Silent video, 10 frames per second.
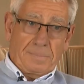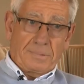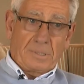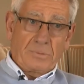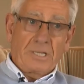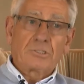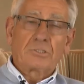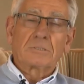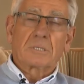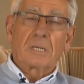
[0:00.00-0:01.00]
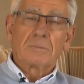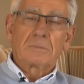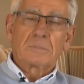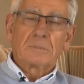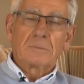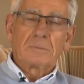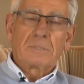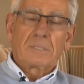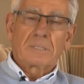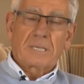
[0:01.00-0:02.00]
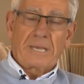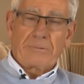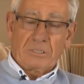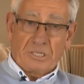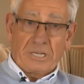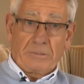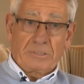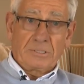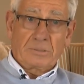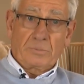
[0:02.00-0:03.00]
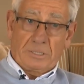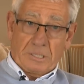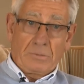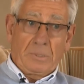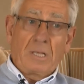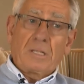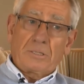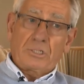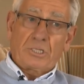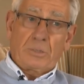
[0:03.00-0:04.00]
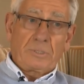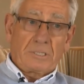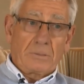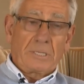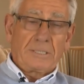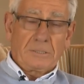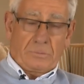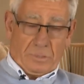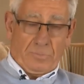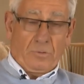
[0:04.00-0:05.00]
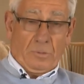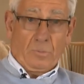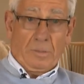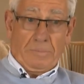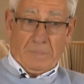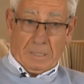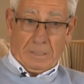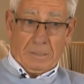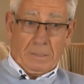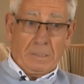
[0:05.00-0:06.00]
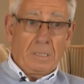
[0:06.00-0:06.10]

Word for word: Donations go to caring charities and we don this year we donated 3.1 million.